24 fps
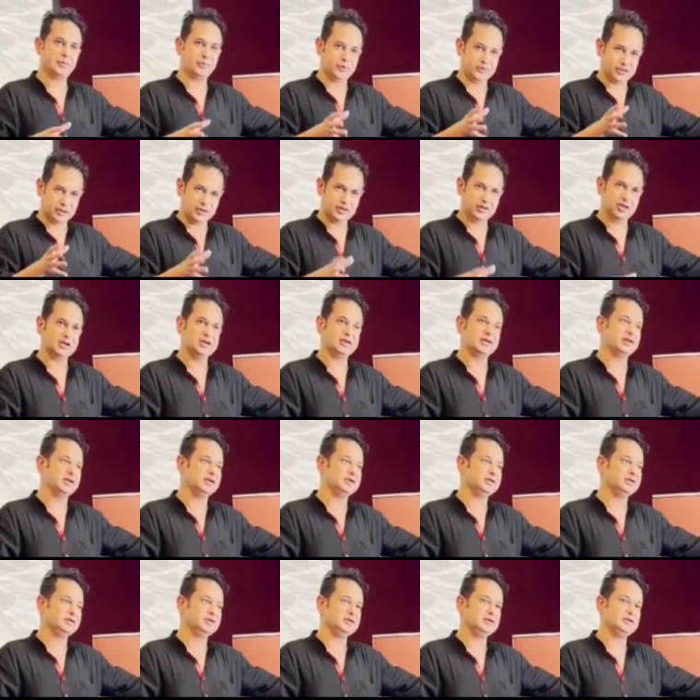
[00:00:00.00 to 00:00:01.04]
within
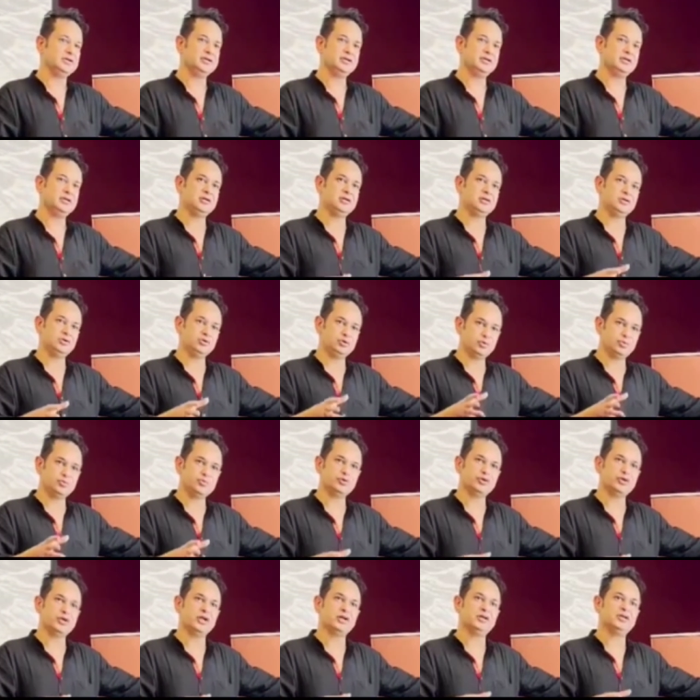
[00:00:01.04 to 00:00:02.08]
India to
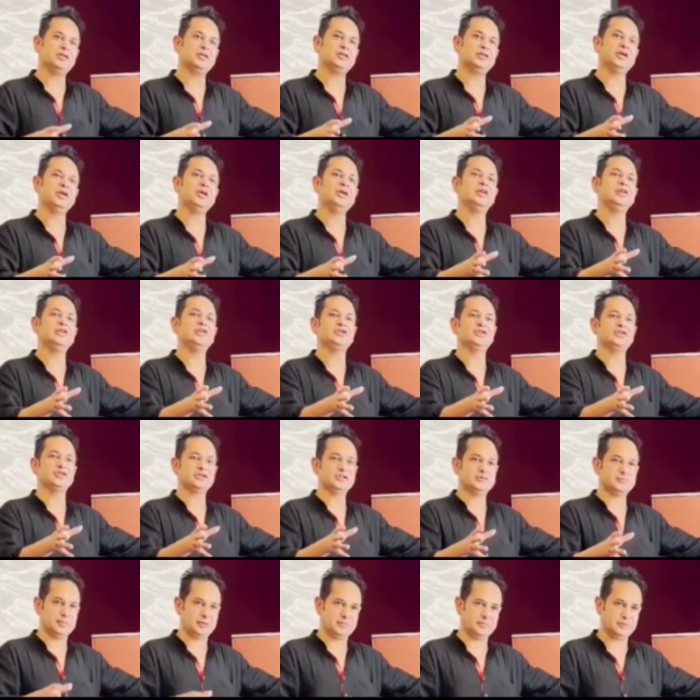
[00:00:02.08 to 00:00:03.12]
protect the
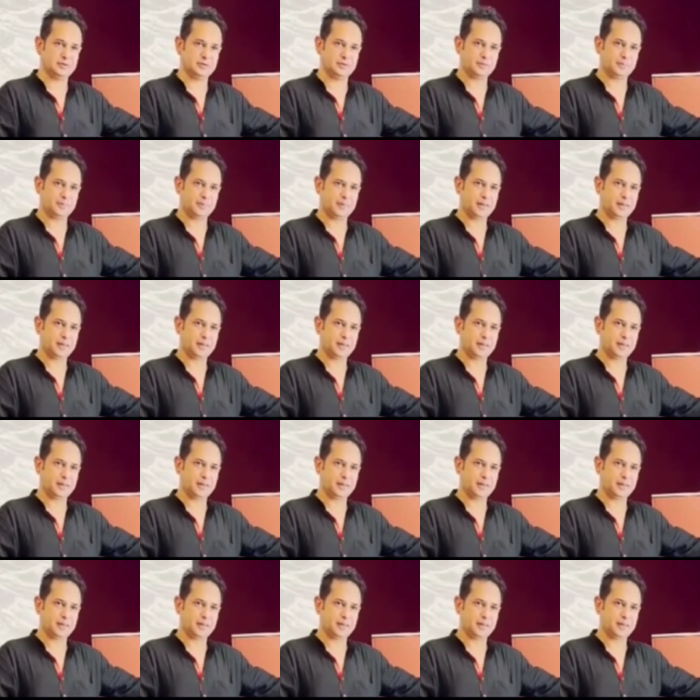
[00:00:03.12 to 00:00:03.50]
indigenous people.